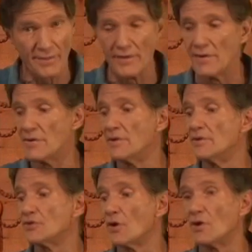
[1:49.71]
that
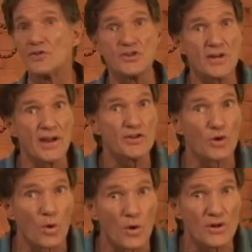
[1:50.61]
is called Sense
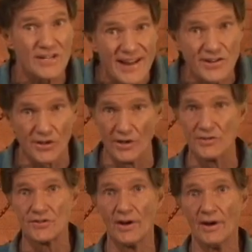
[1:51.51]
or
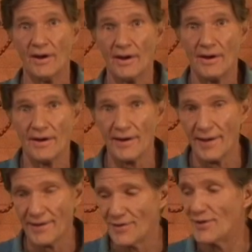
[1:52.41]
Senseless.
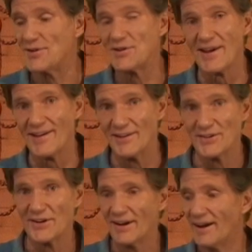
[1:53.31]
And it
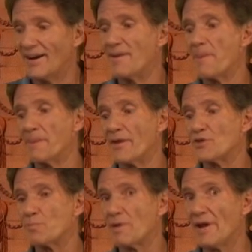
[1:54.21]
says,
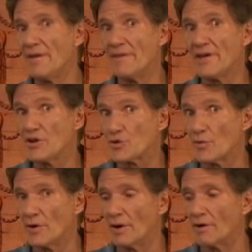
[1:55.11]
explain the history